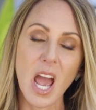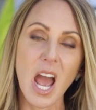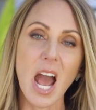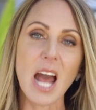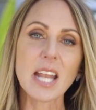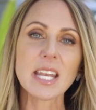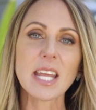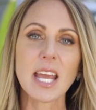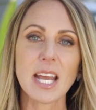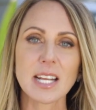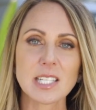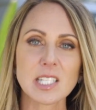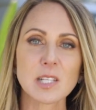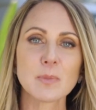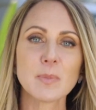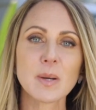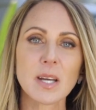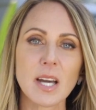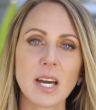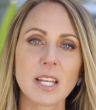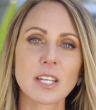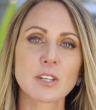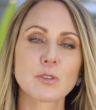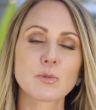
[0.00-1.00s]
And
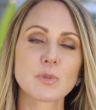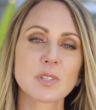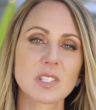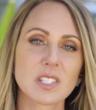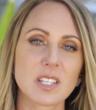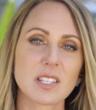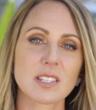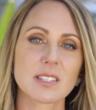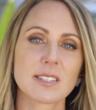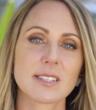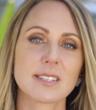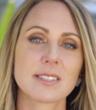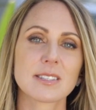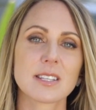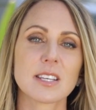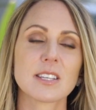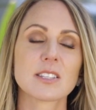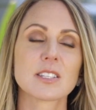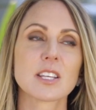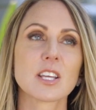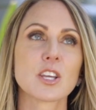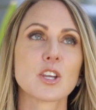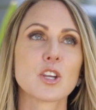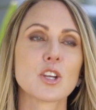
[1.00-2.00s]
antibiotic resistance
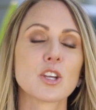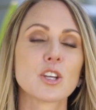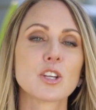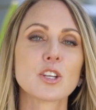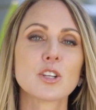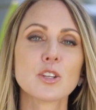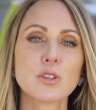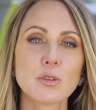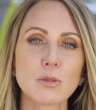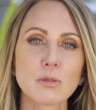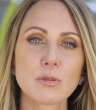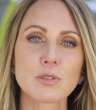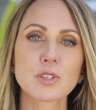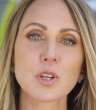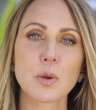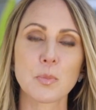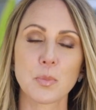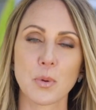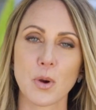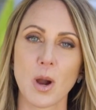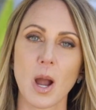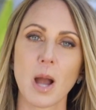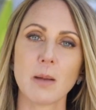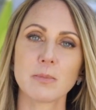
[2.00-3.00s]
is a huge
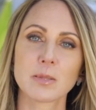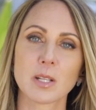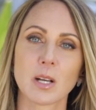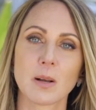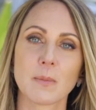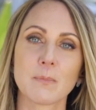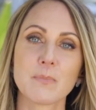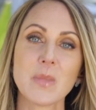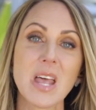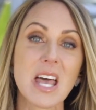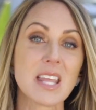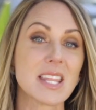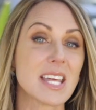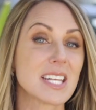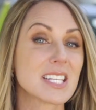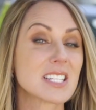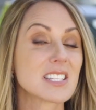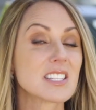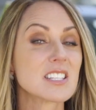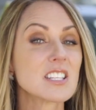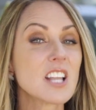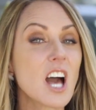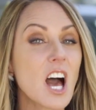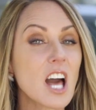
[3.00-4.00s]
problem that
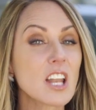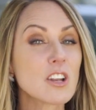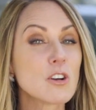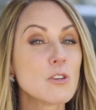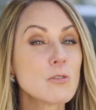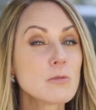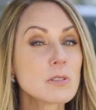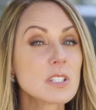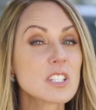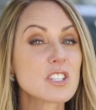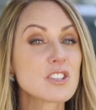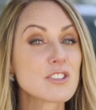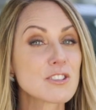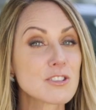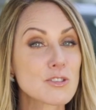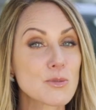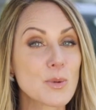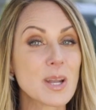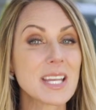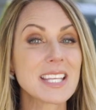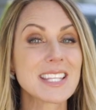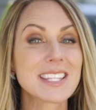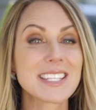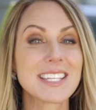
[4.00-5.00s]
is not only
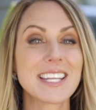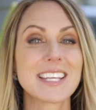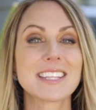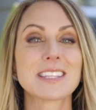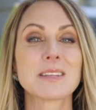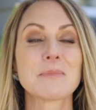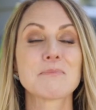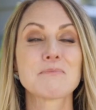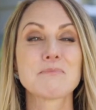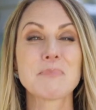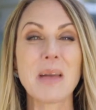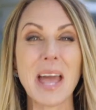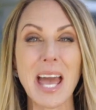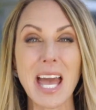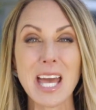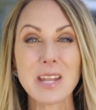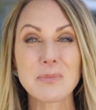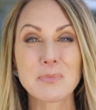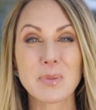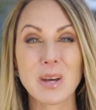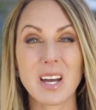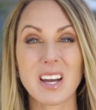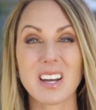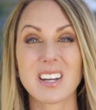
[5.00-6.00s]
strengthening the
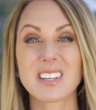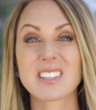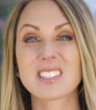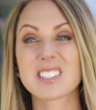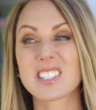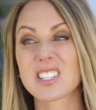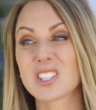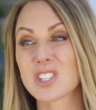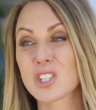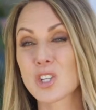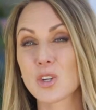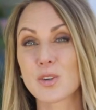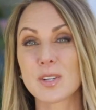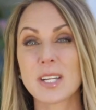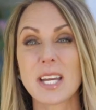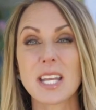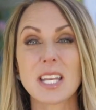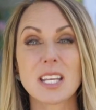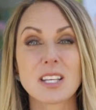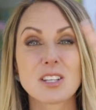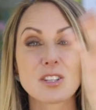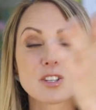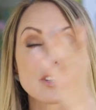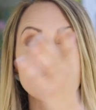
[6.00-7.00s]
bad bugs, it's
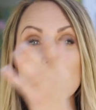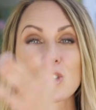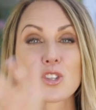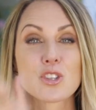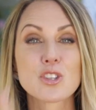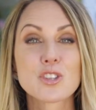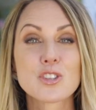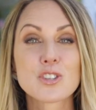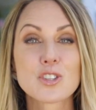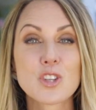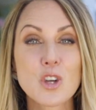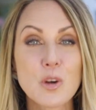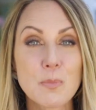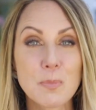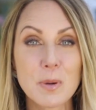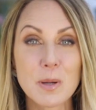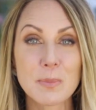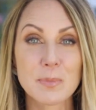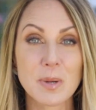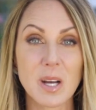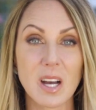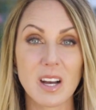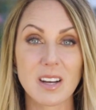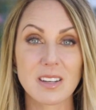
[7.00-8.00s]
creating
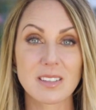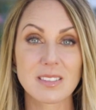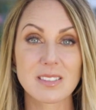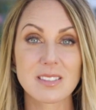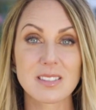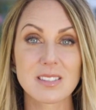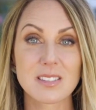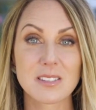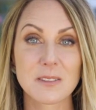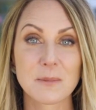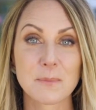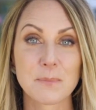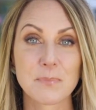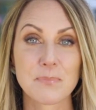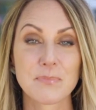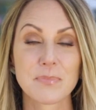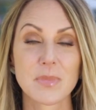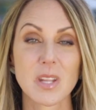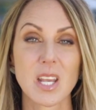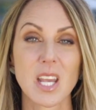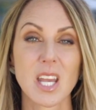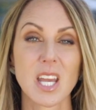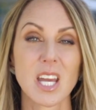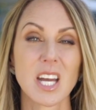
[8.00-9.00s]
superbugs.
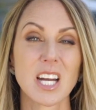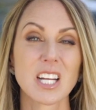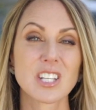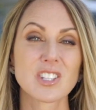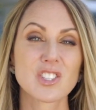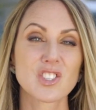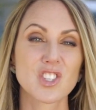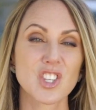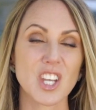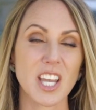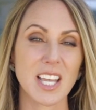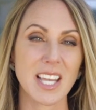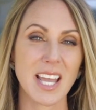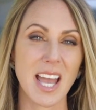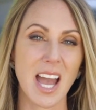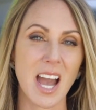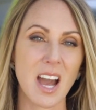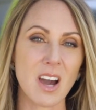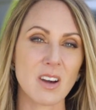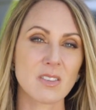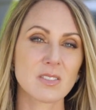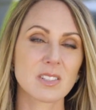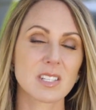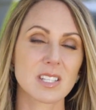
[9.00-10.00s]
Check
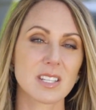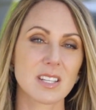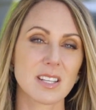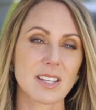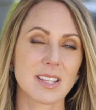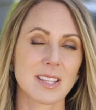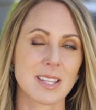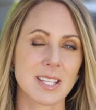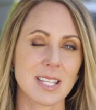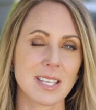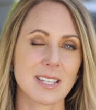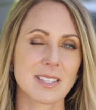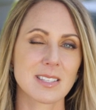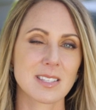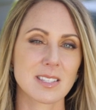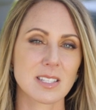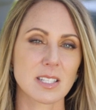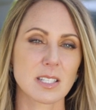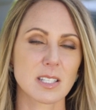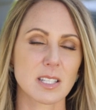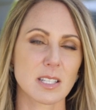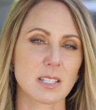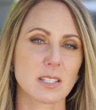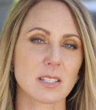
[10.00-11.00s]
out these
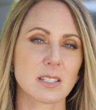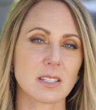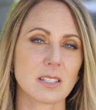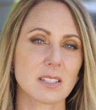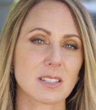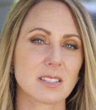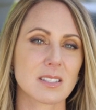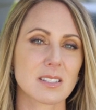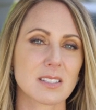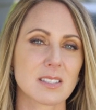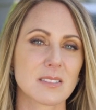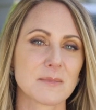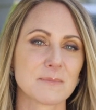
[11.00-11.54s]
statistics.